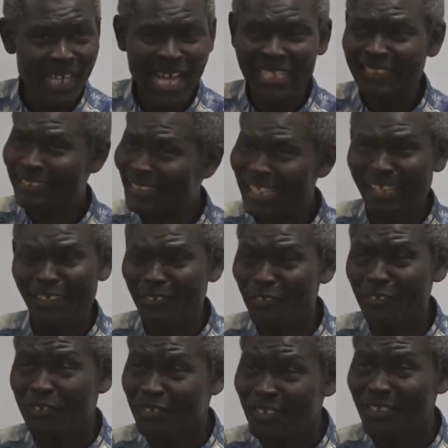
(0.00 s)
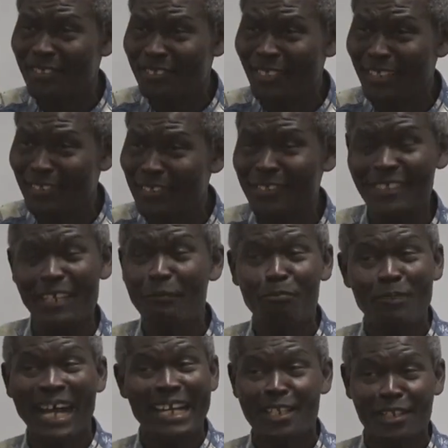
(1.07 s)
I tell you, Jesus, he's a
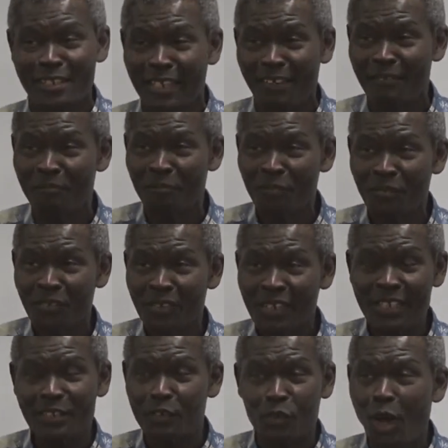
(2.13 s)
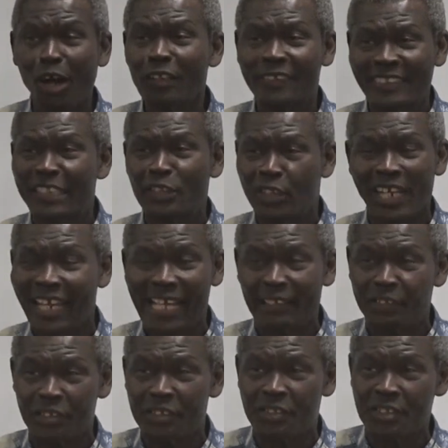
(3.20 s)
master. He's no teacher
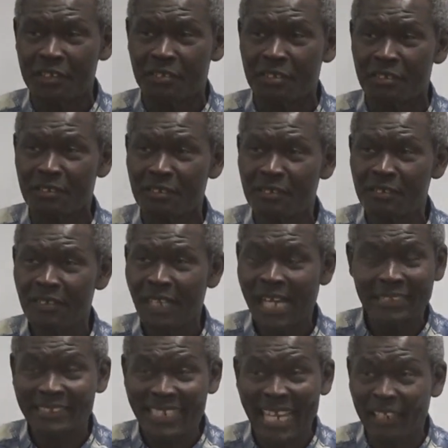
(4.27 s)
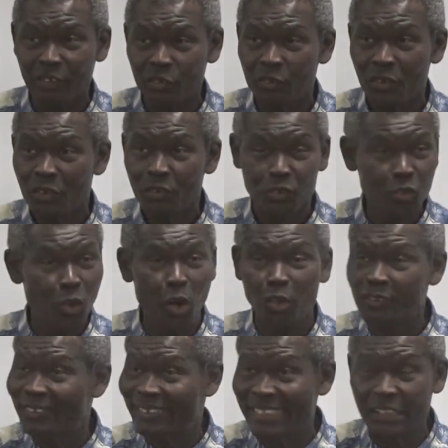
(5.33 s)
like Jesus. I tell you,
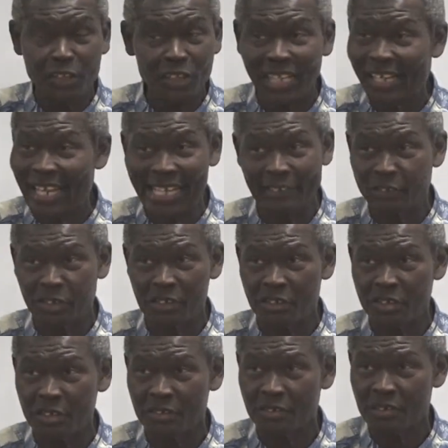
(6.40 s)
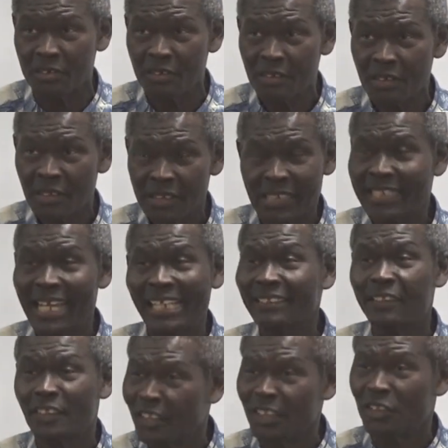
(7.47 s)
no teacher like Jesus. He
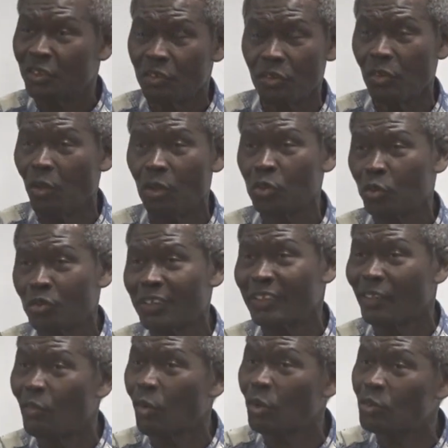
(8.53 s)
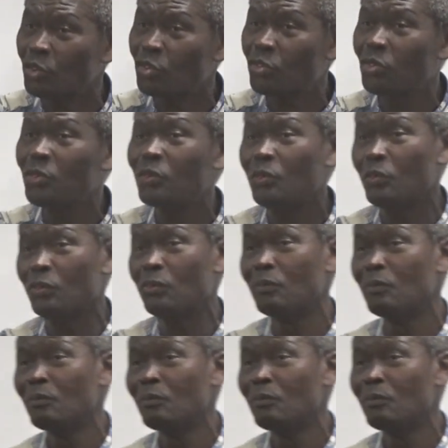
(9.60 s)
can teach those who didn't go to school.